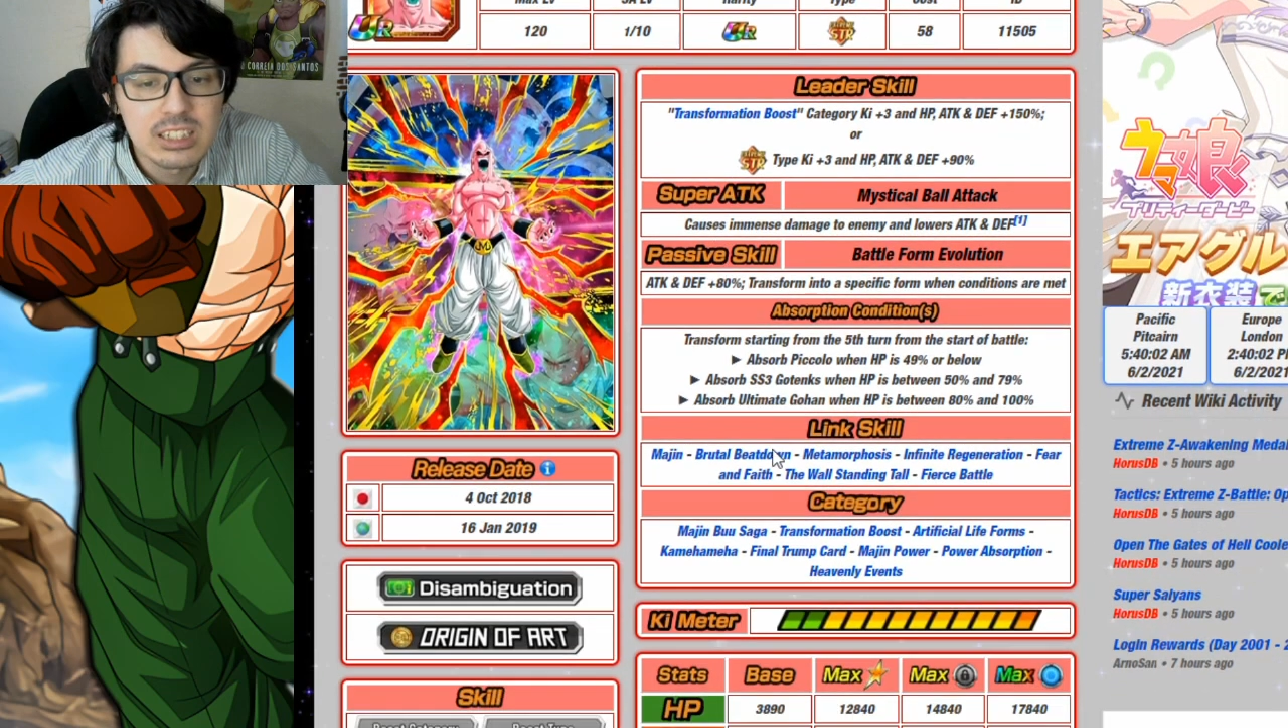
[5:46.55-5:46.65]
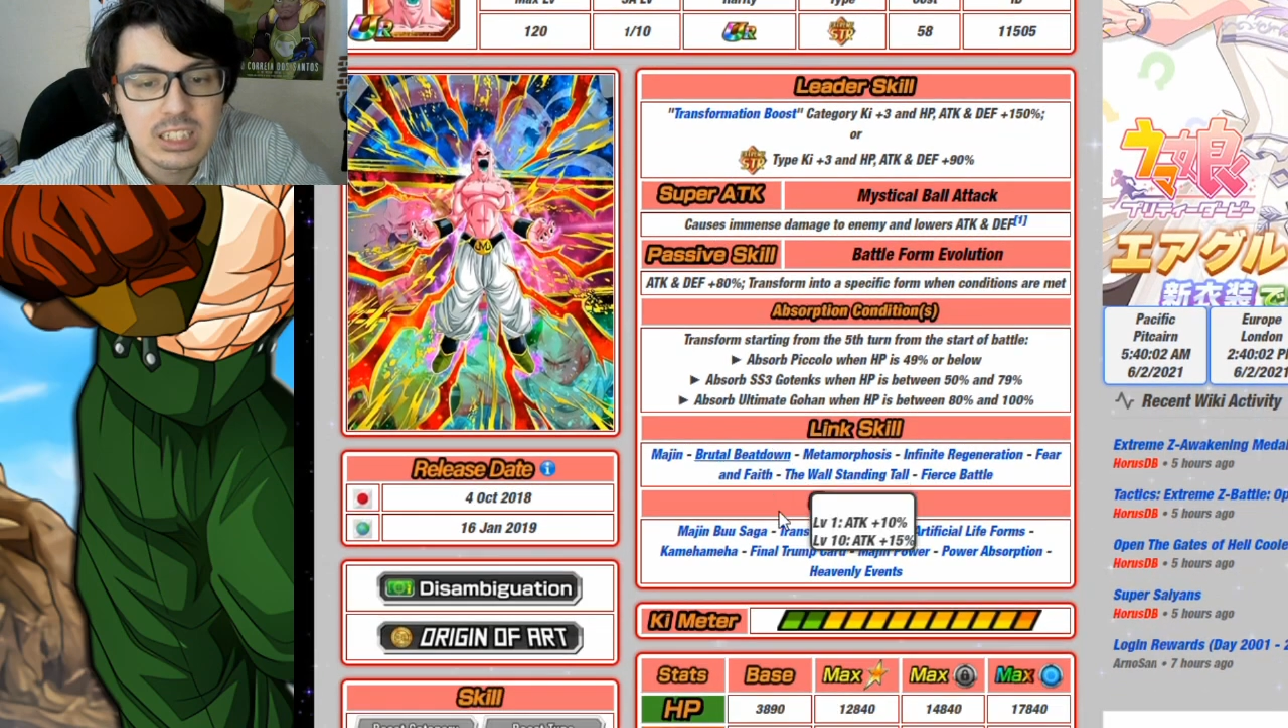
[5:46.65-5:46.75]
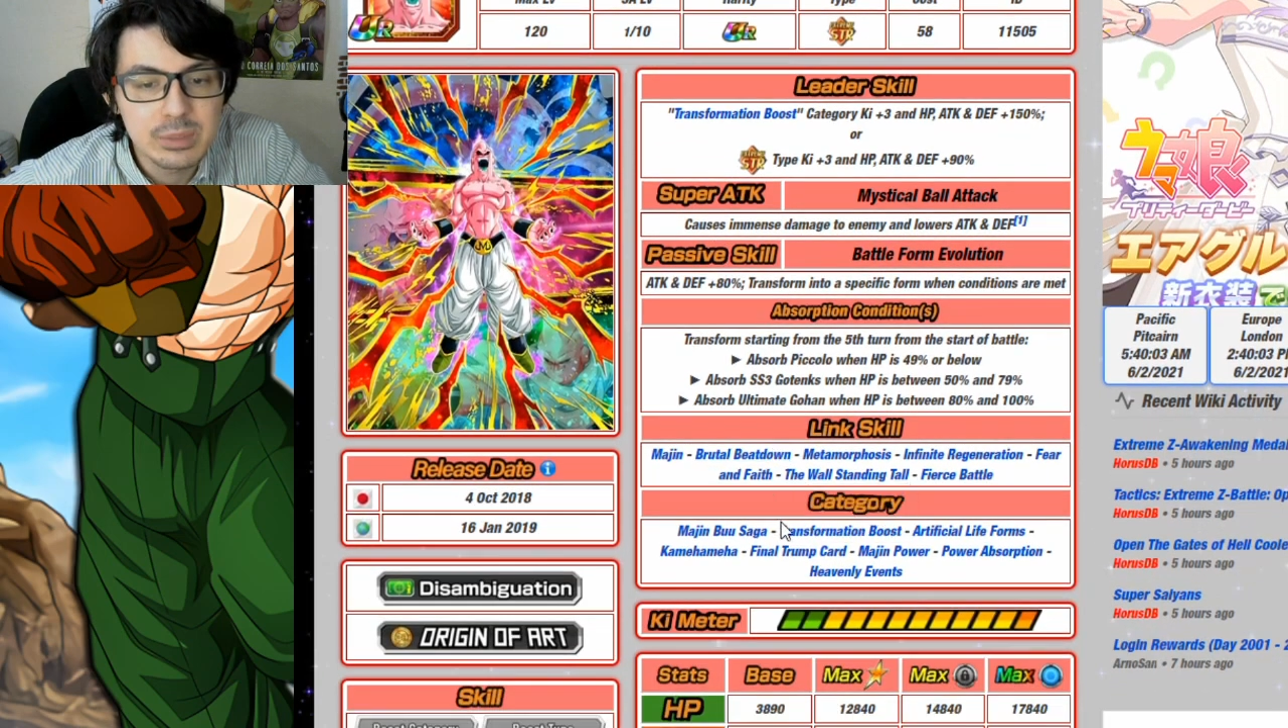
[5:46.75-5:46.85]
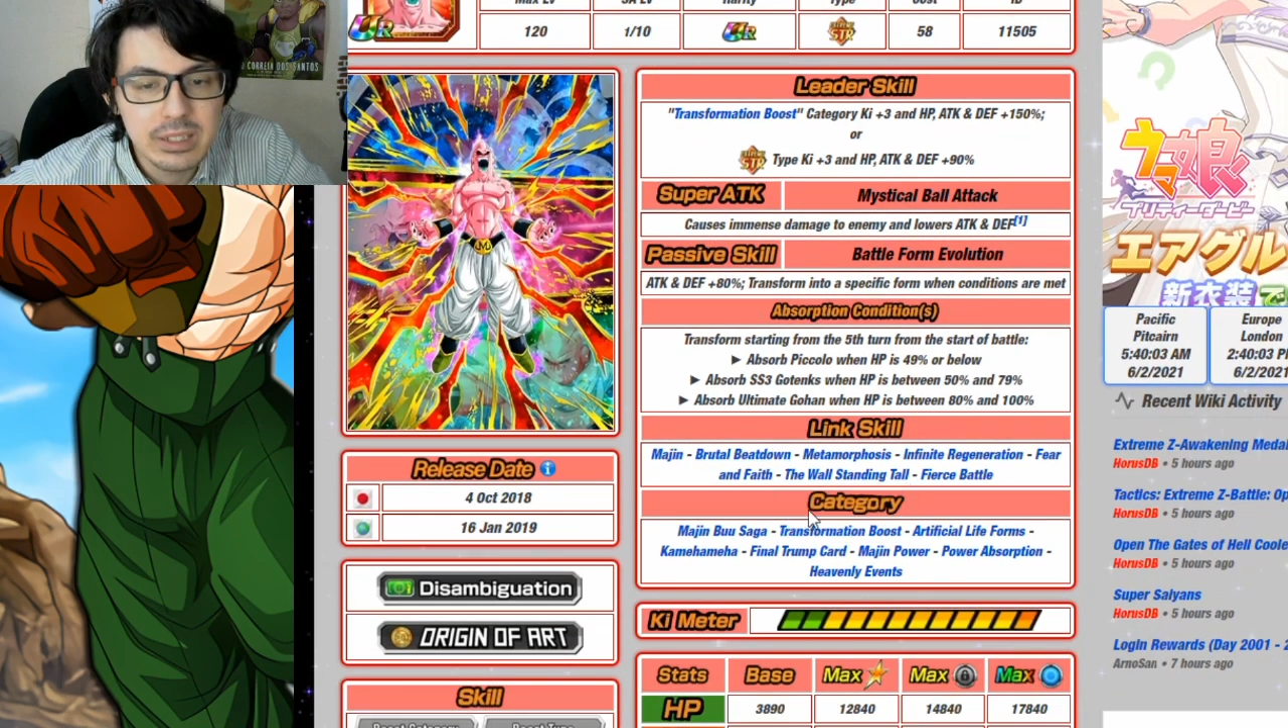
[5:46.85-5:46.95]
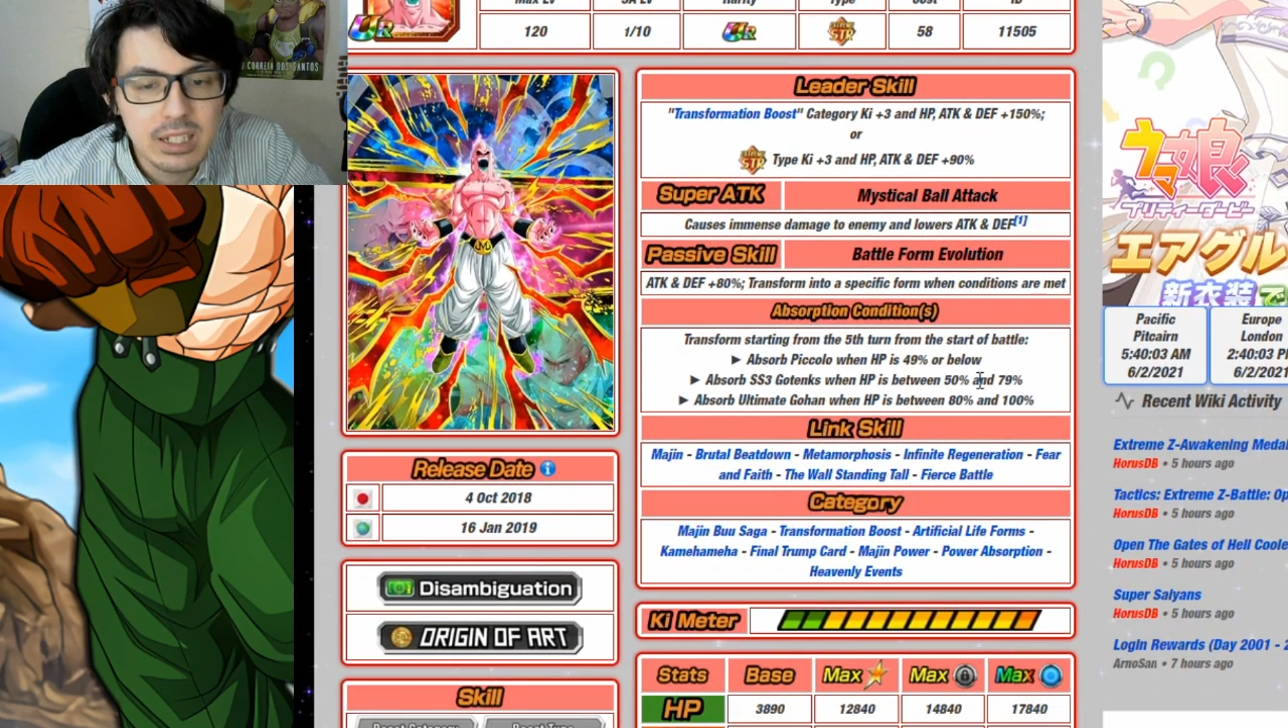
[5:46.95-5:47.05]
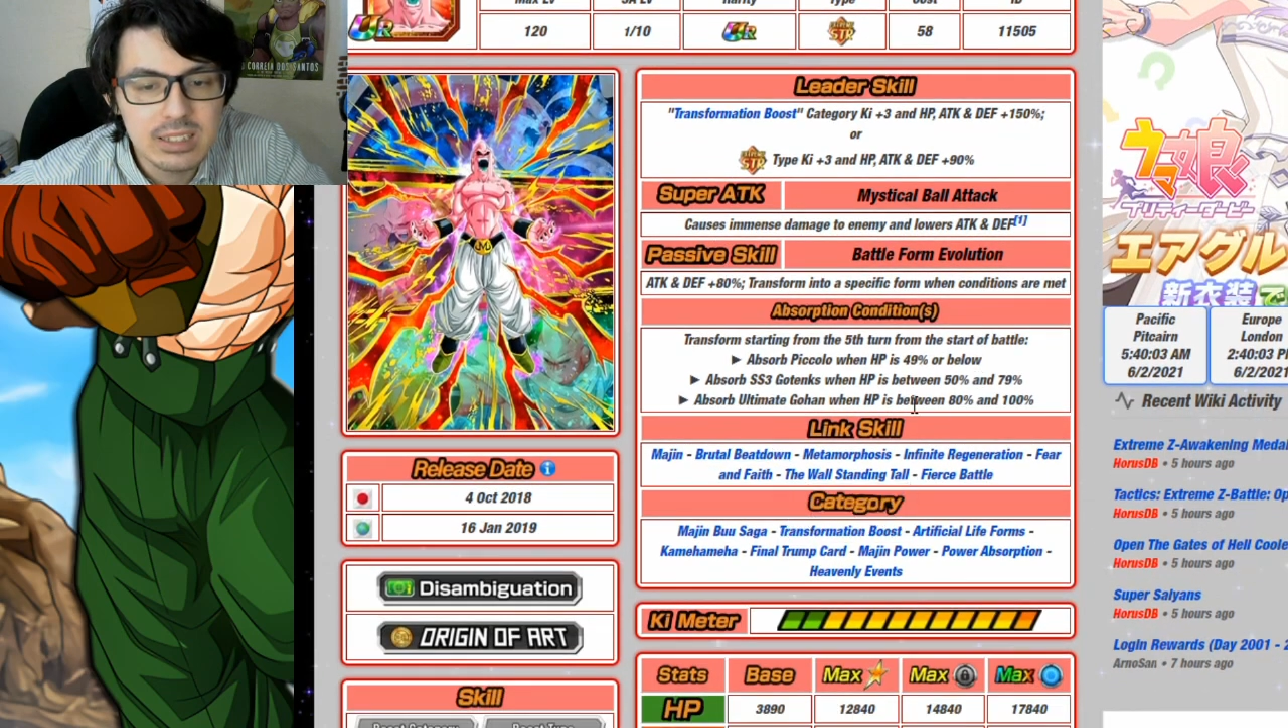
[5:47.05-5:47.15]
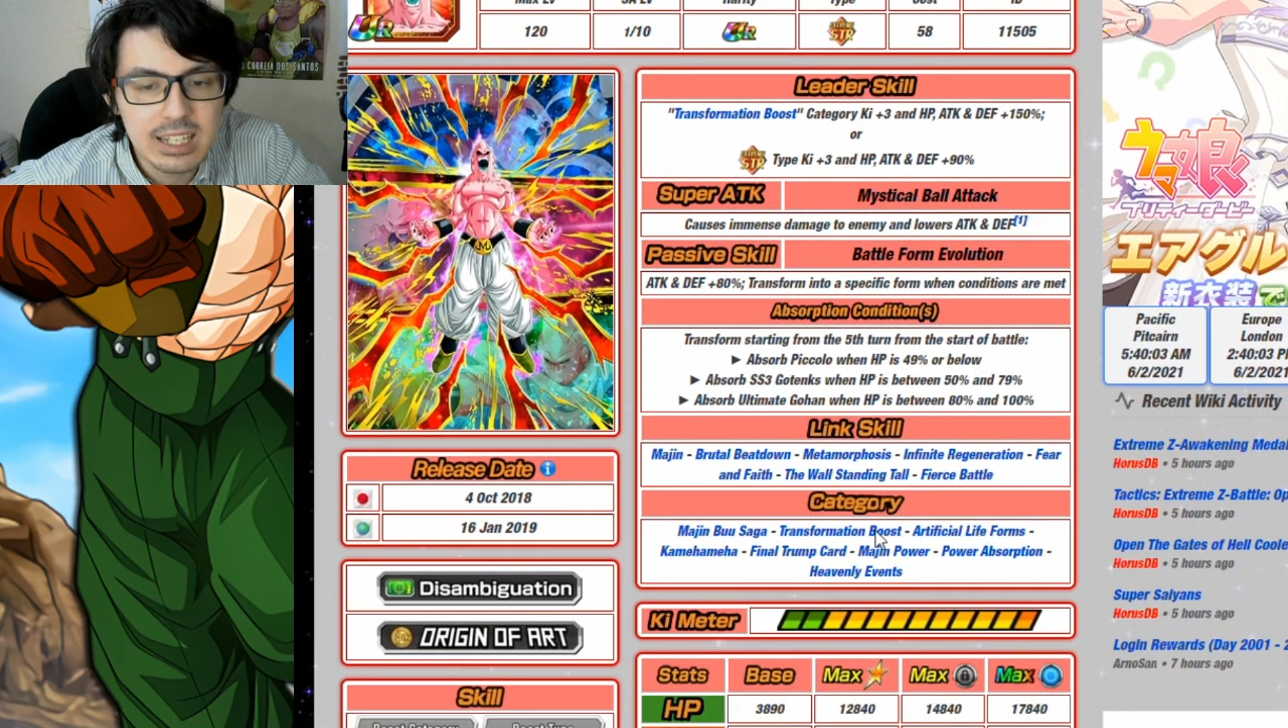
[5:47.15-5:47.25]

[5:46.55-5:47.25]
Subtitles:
just because